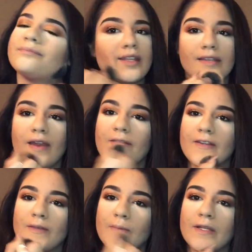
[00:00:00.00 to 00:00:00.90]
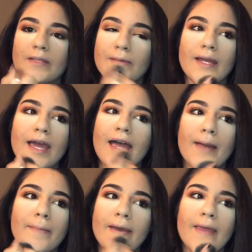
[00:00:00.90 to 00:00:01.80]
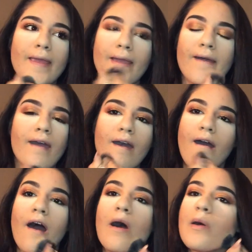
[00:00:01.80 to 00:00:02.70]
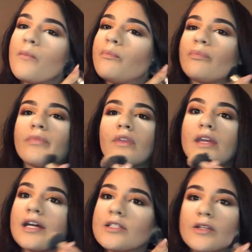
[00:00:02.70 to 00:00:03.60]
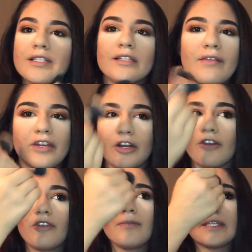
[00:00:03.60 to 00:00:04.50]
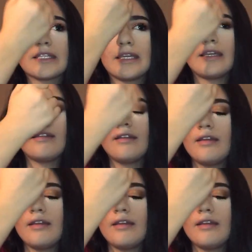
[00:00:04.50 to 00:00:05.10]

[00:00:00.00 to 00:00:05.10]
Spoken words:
That's kind of just what's been happening. Yeah, so I still haven't heard from this kid.